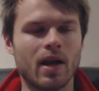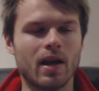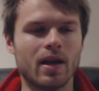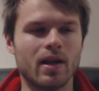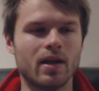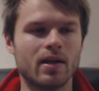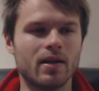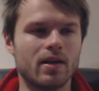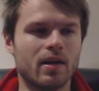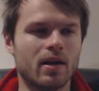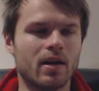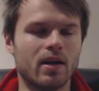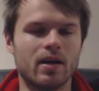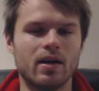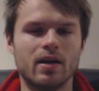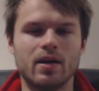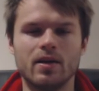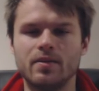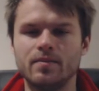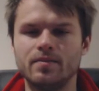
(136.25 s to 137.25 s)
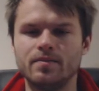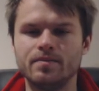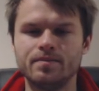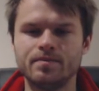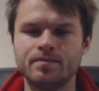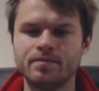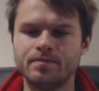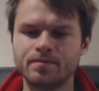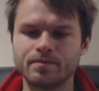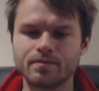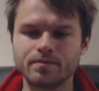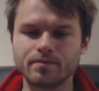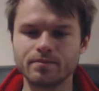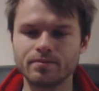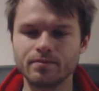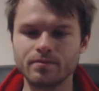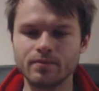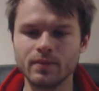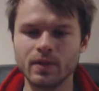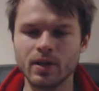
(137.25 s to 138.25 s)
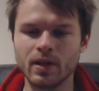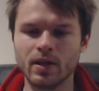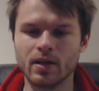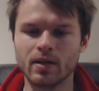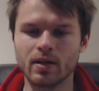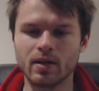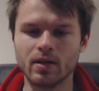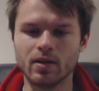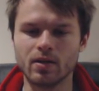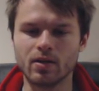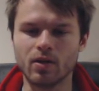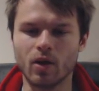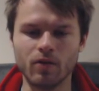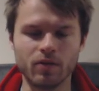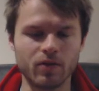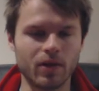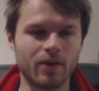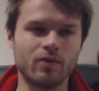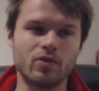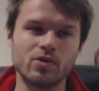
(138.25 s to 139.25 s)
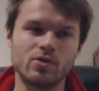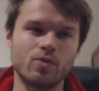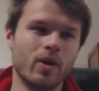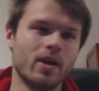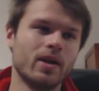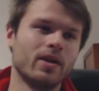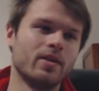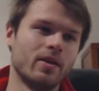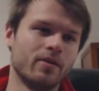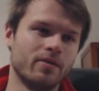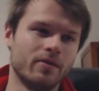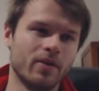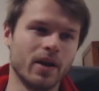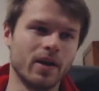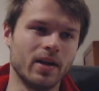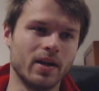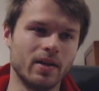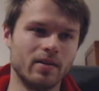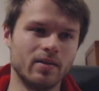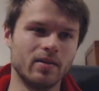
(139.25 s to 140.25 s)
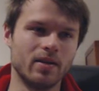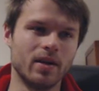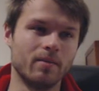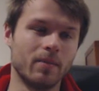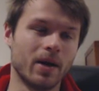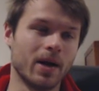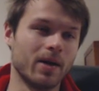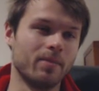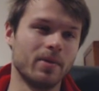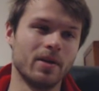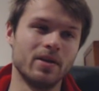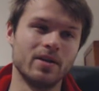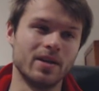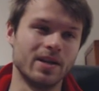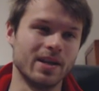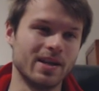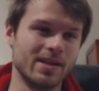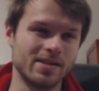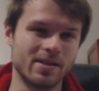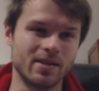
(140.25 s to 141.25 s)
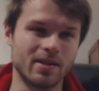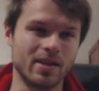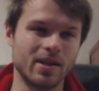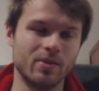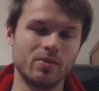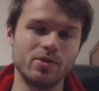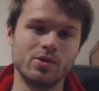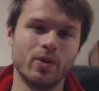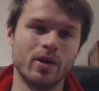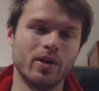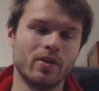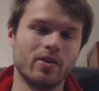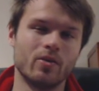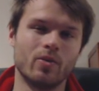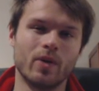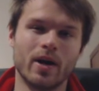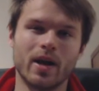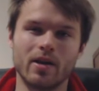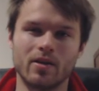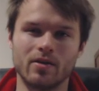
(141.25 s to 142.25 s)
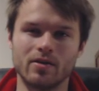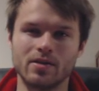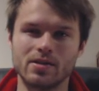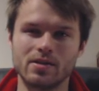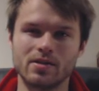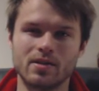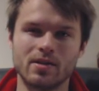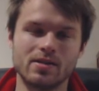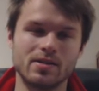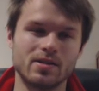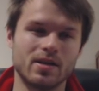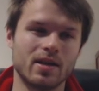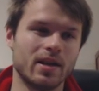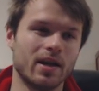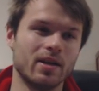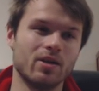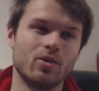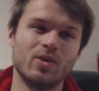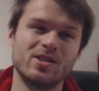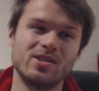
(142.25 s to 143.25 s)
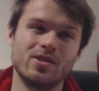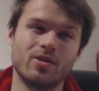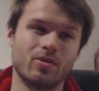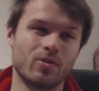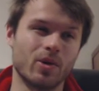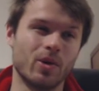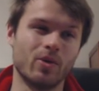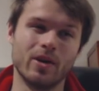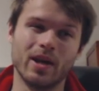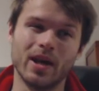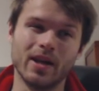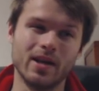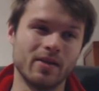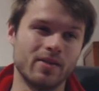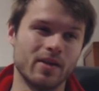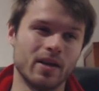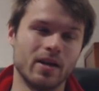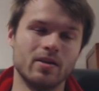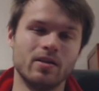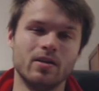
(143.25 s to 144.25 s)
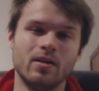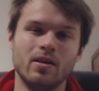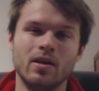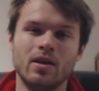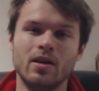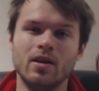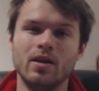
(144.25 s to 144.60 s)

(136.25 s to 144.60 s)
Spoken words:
And Kovalev was winning the fight, in my opinion, easily. He was winning the rounds because Canelo wasn't throwing anything.